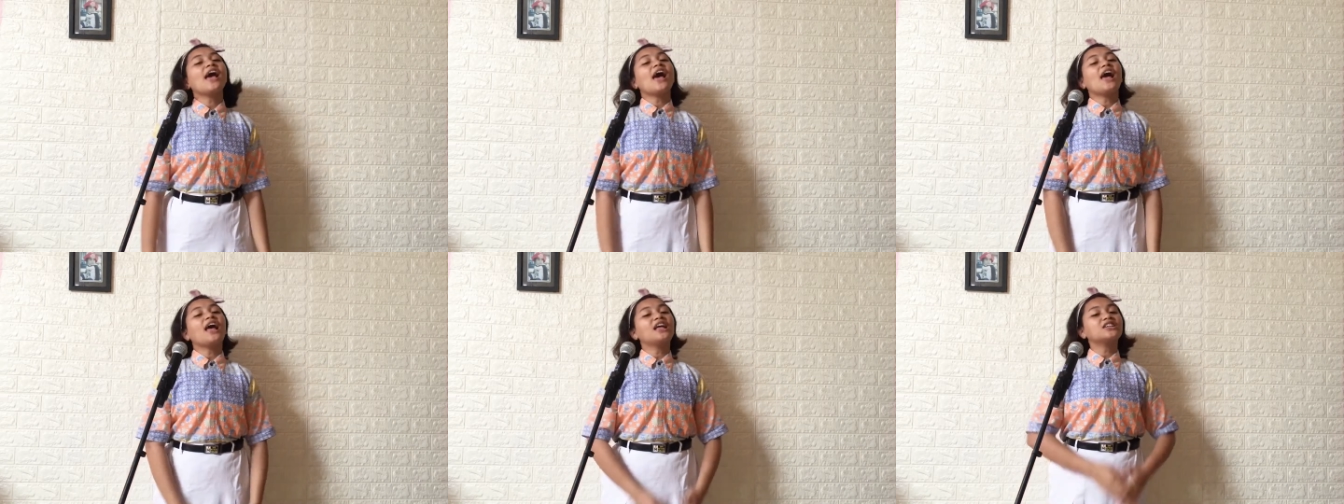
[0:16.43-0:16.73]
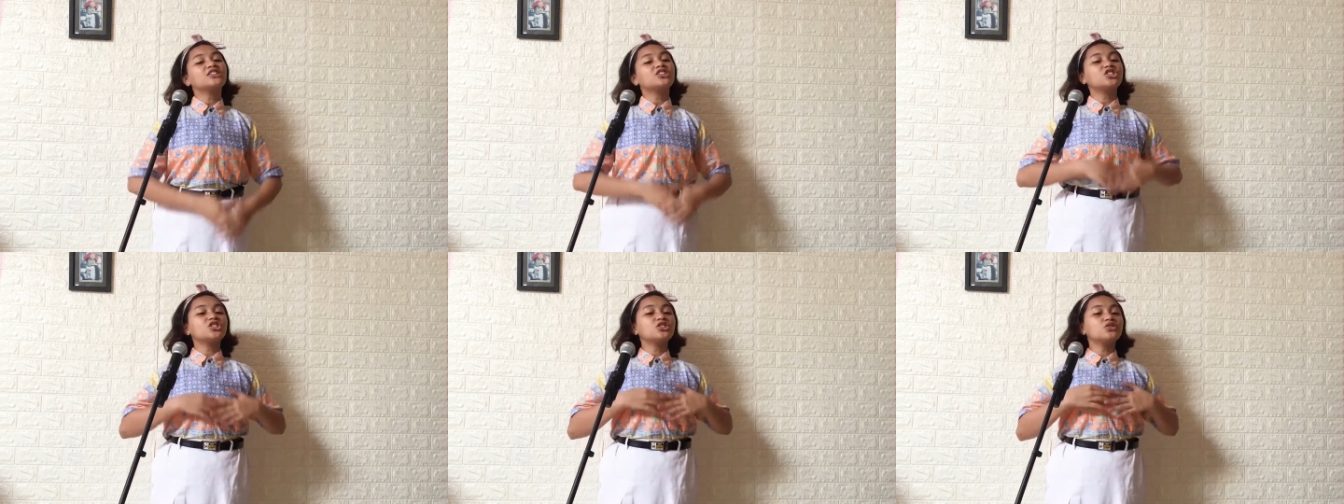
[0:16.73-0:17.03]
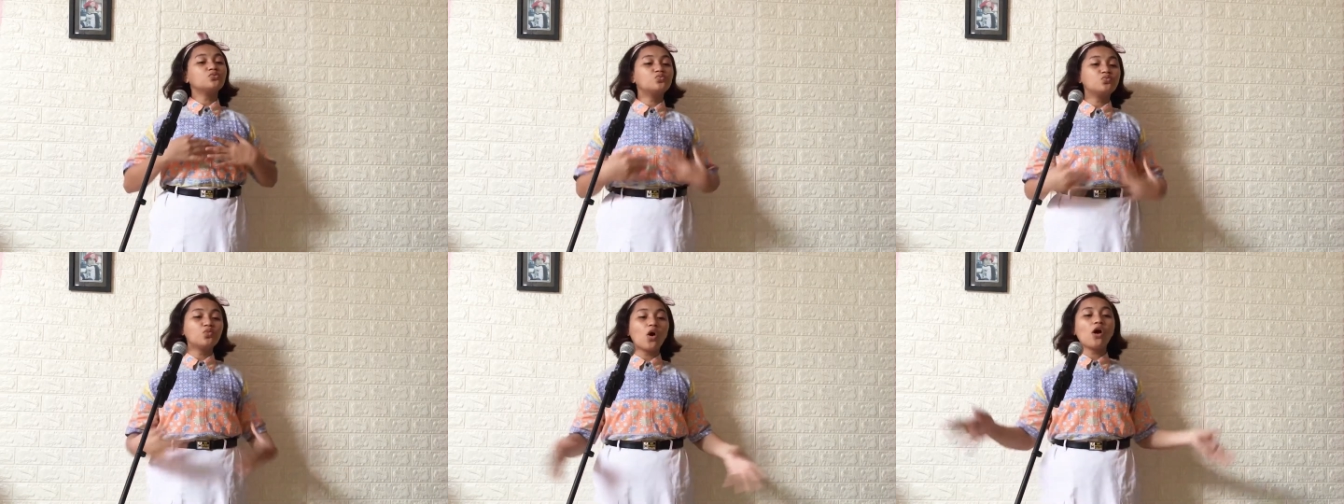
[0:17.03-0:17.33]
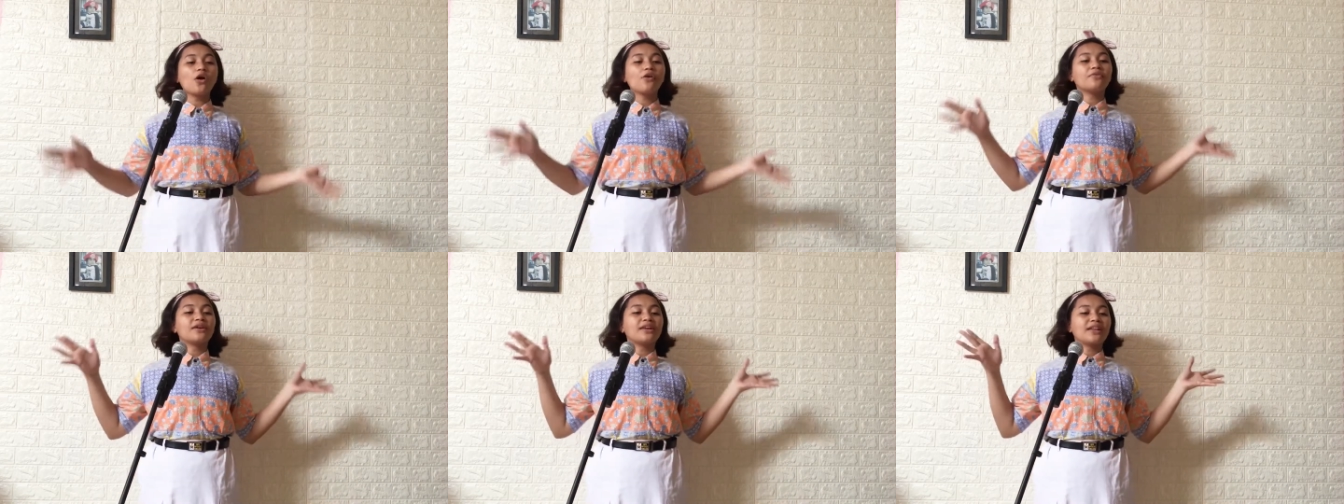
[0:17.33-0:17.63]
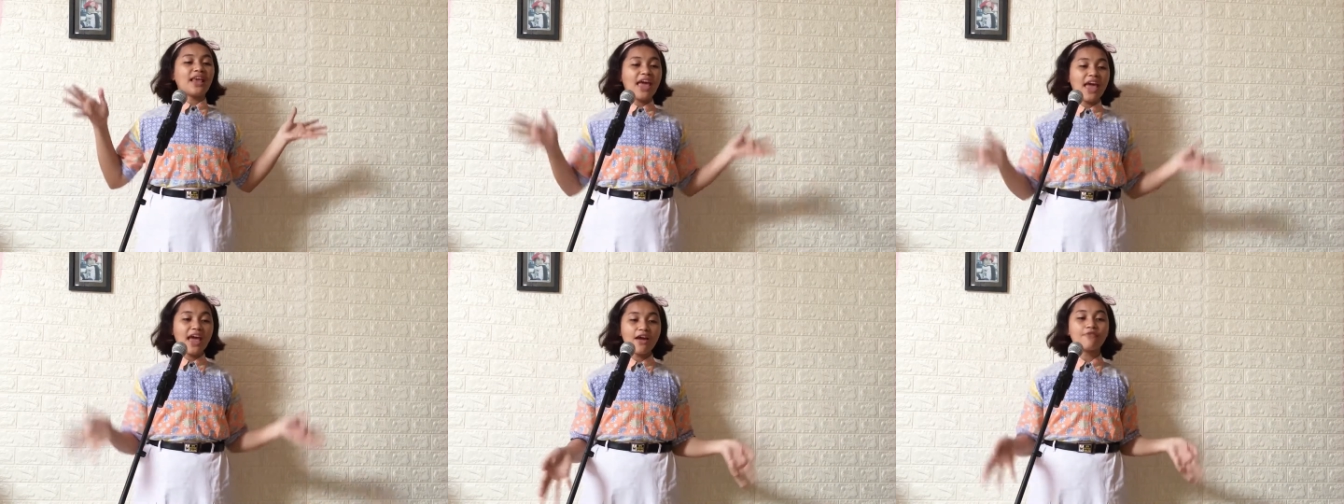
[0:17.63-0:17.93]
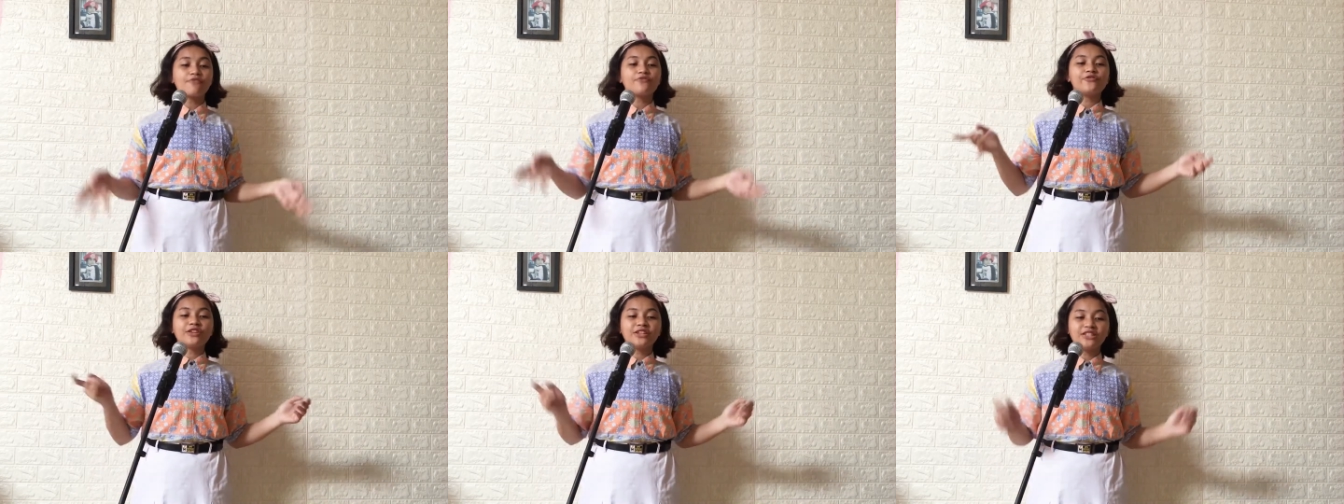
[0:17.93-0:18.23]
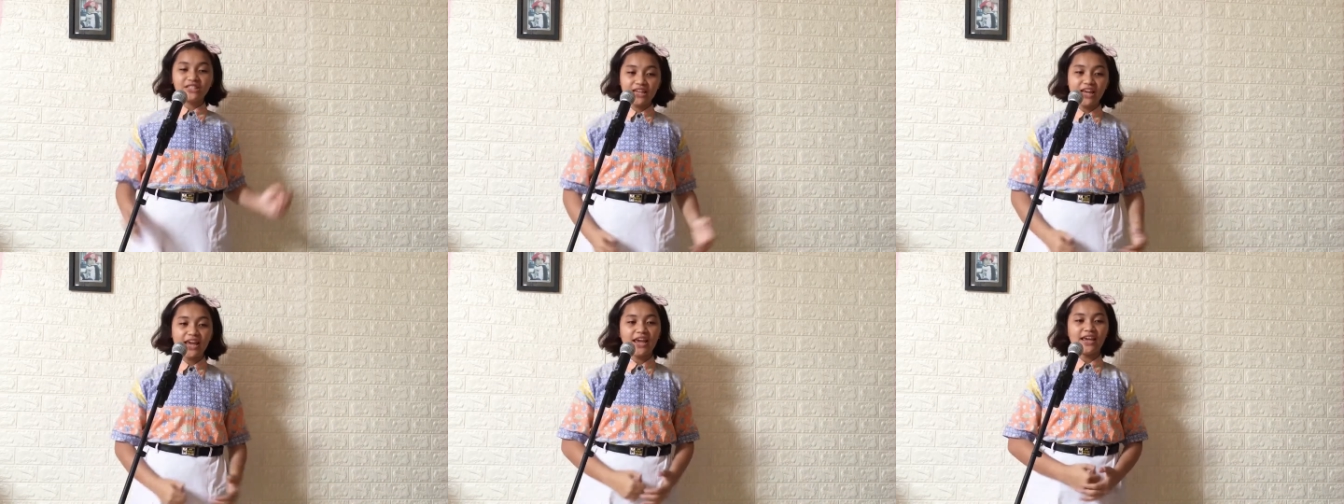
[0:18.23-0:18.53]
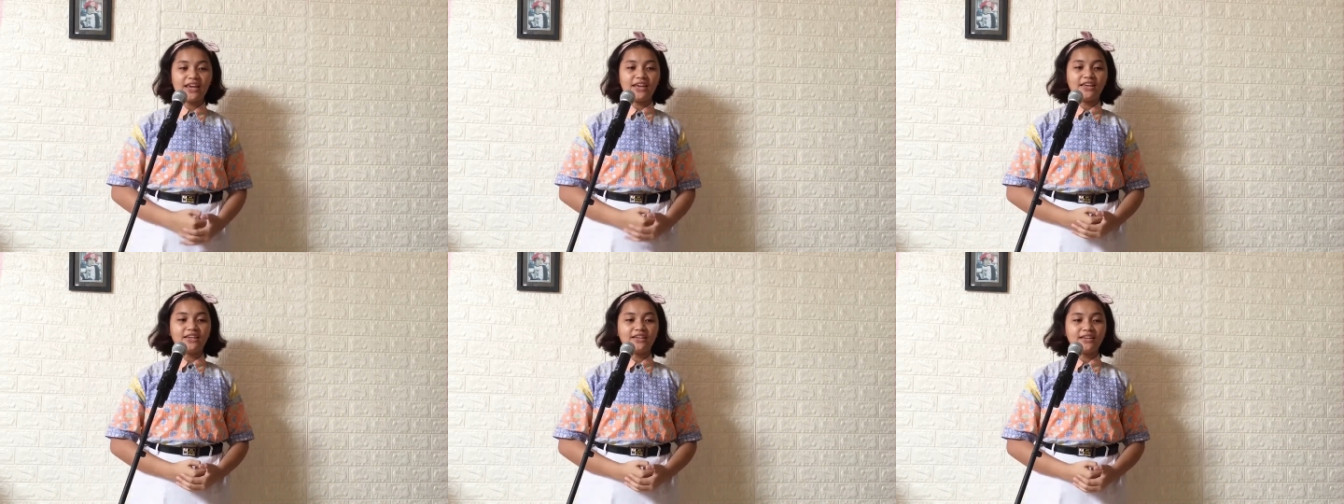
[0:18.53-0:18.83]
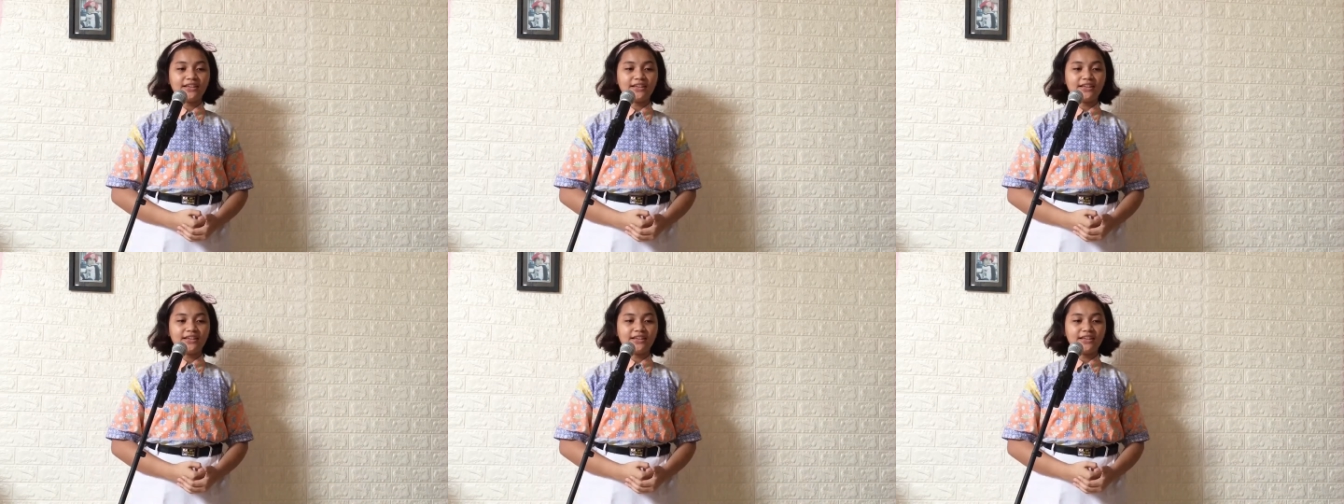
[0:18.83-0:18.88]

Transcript: and she wore it every day.